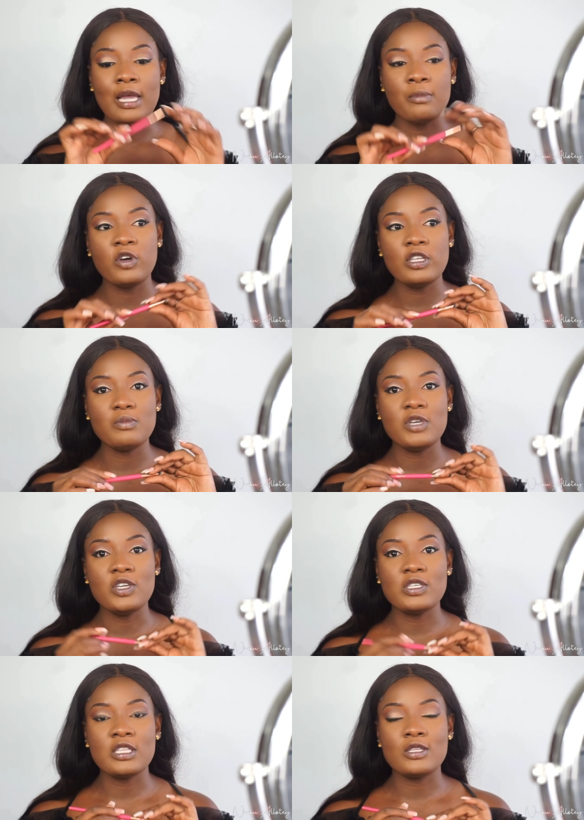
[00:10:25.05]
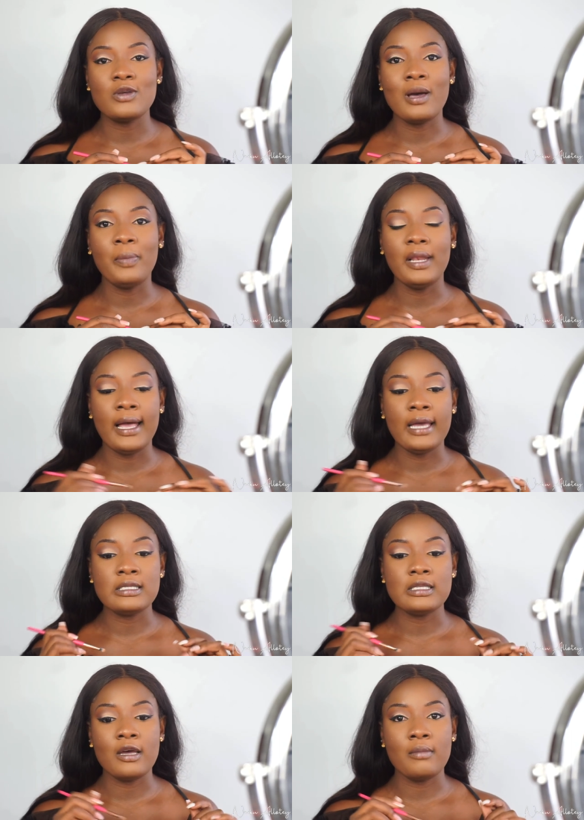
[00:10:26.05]
I'm going to be using it to apply
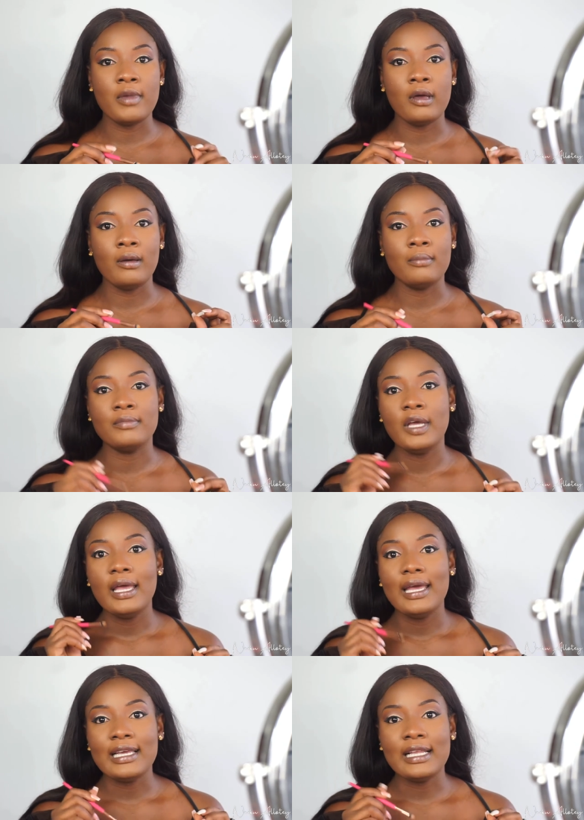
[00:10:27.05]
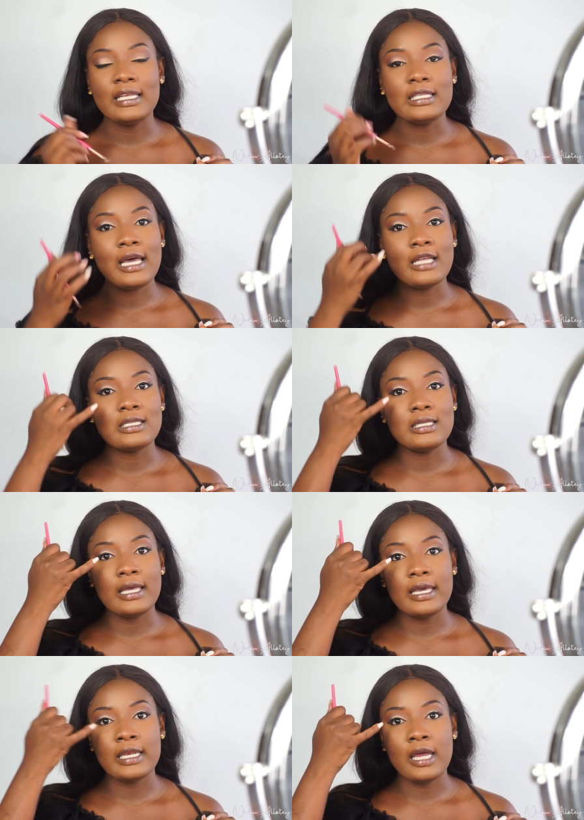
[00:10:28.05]
some glitter to
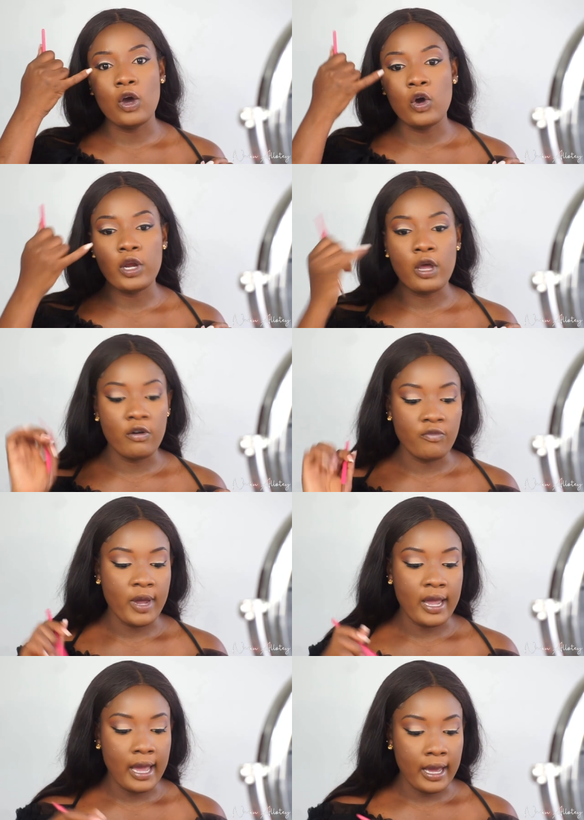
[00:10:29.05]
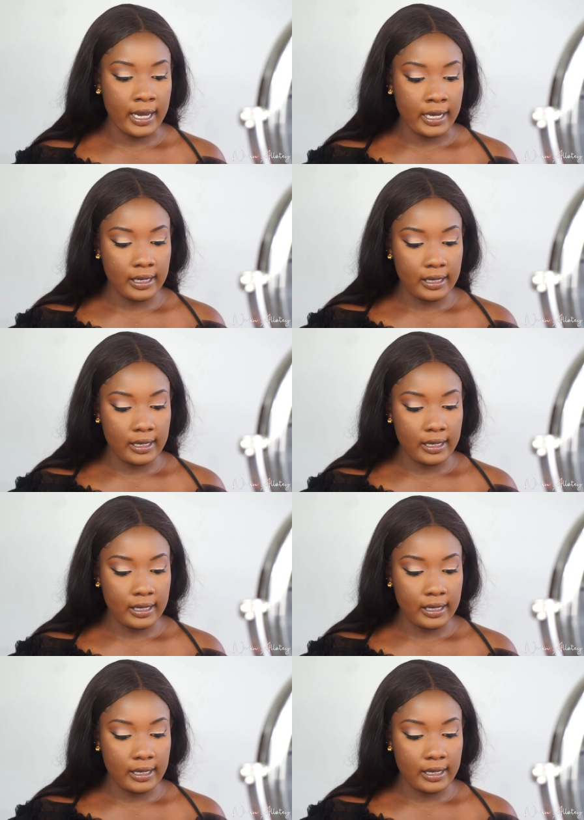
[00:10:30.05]
the inner corner of my eye.